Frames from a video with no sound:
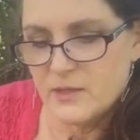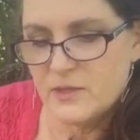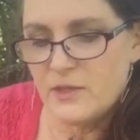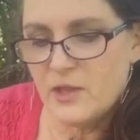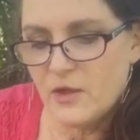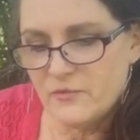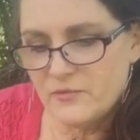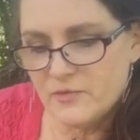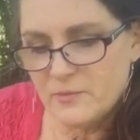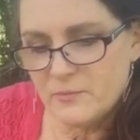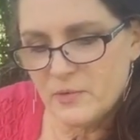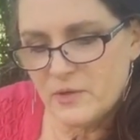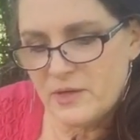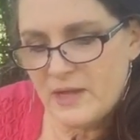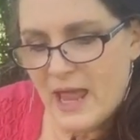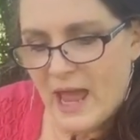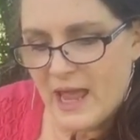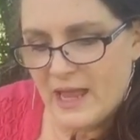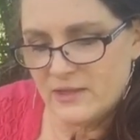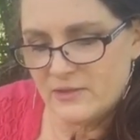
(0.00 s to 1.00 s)
November
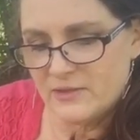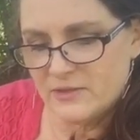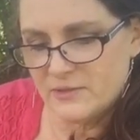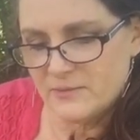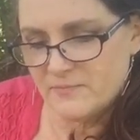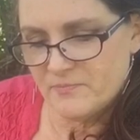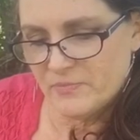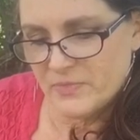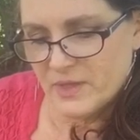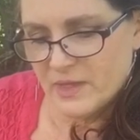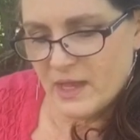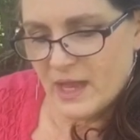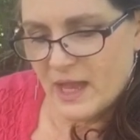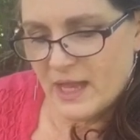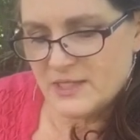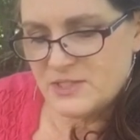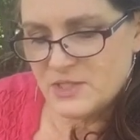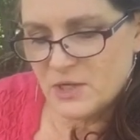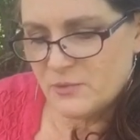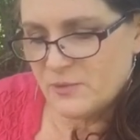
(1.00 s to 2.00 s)
9th.
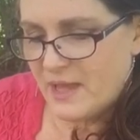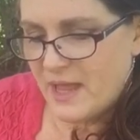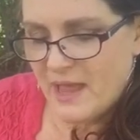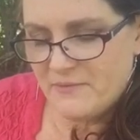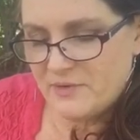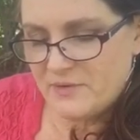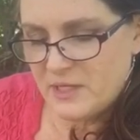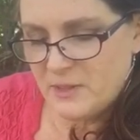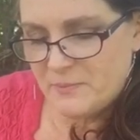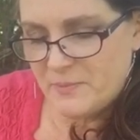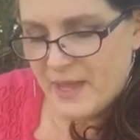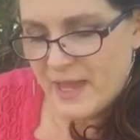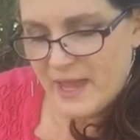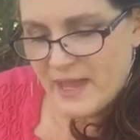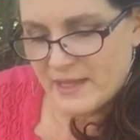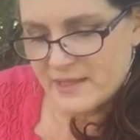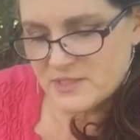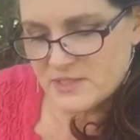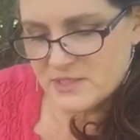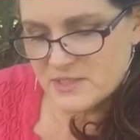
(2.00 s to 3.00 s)
I don't have any
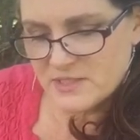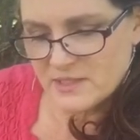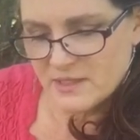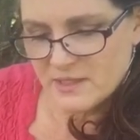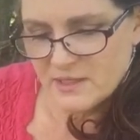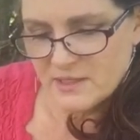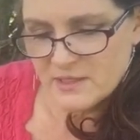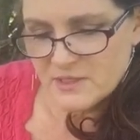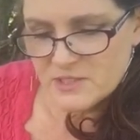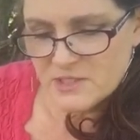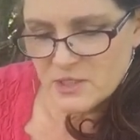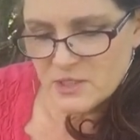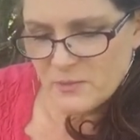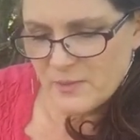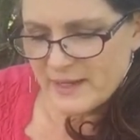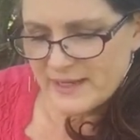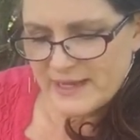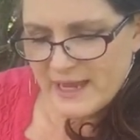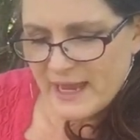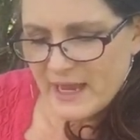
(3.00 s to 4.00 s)
pets, so
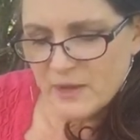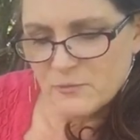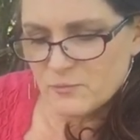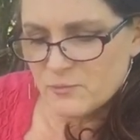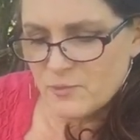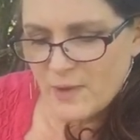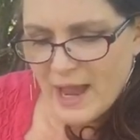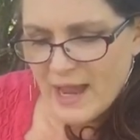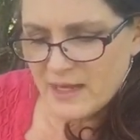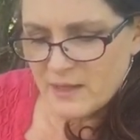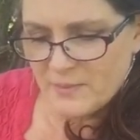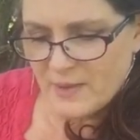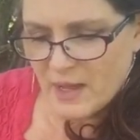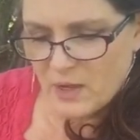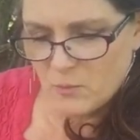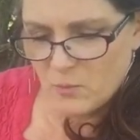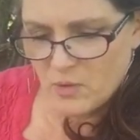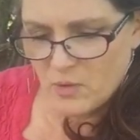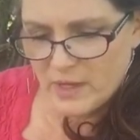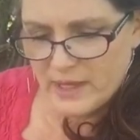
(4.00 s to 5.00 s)
I can't write
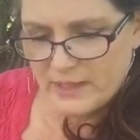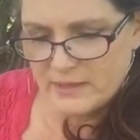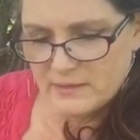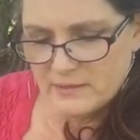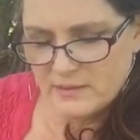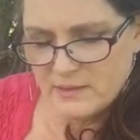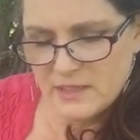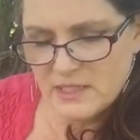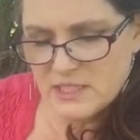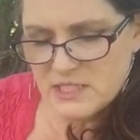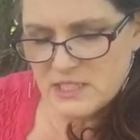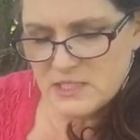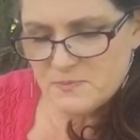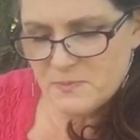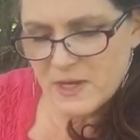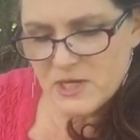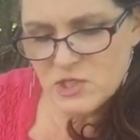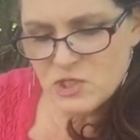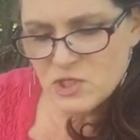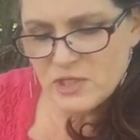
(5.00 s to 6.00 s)
about one, and
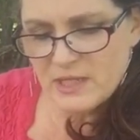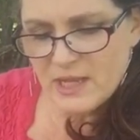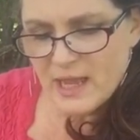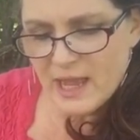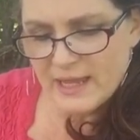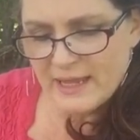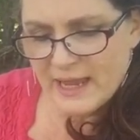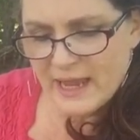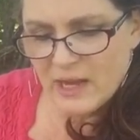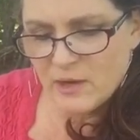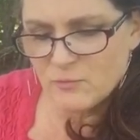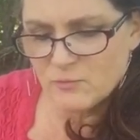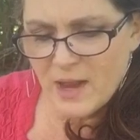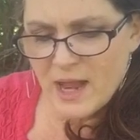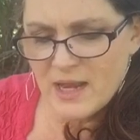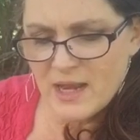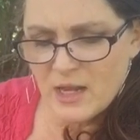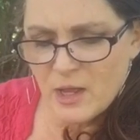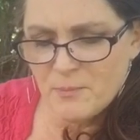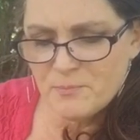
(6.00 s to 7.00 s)
especially I can't
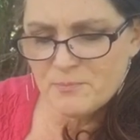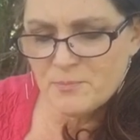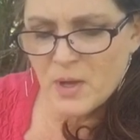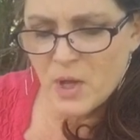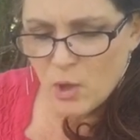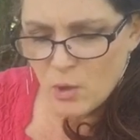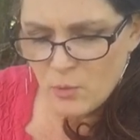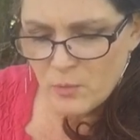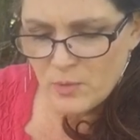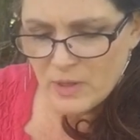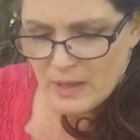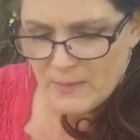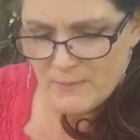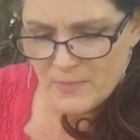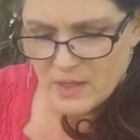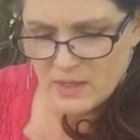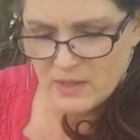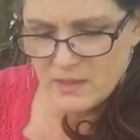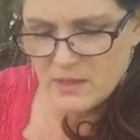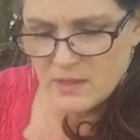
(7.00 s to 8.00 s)
write a
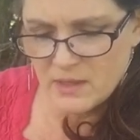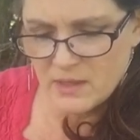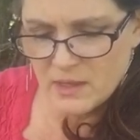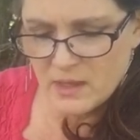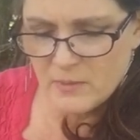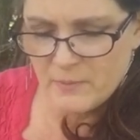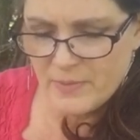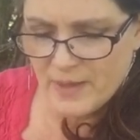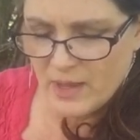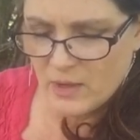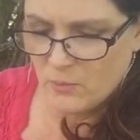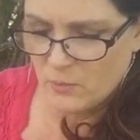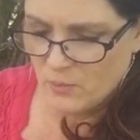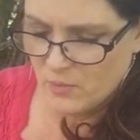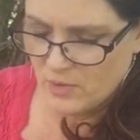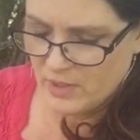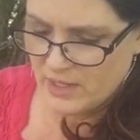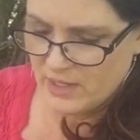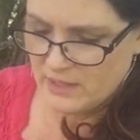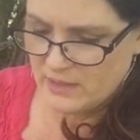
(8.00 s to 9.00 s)
poem about
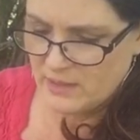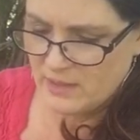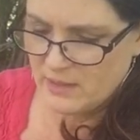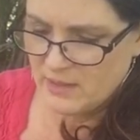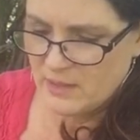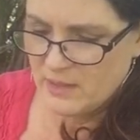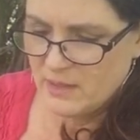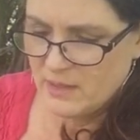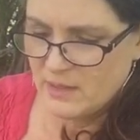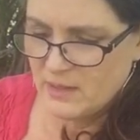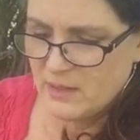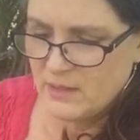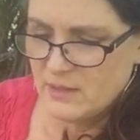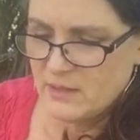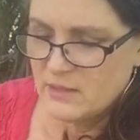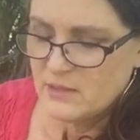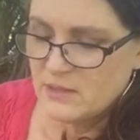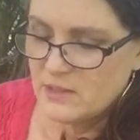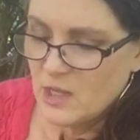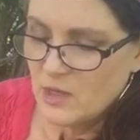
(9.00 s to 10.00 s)
one.
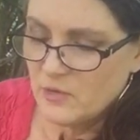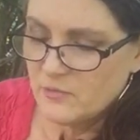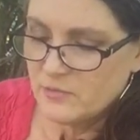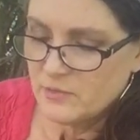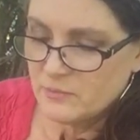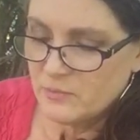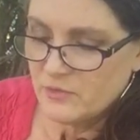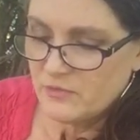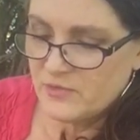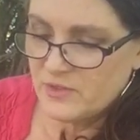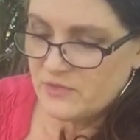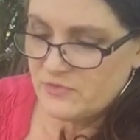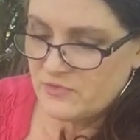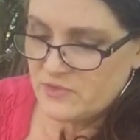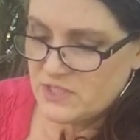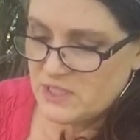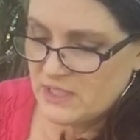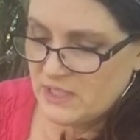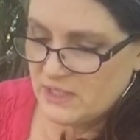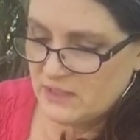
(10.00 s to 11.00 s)
November
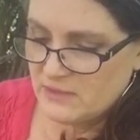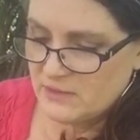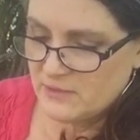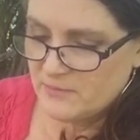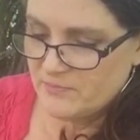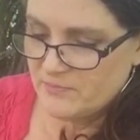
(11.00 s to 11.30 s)
15th.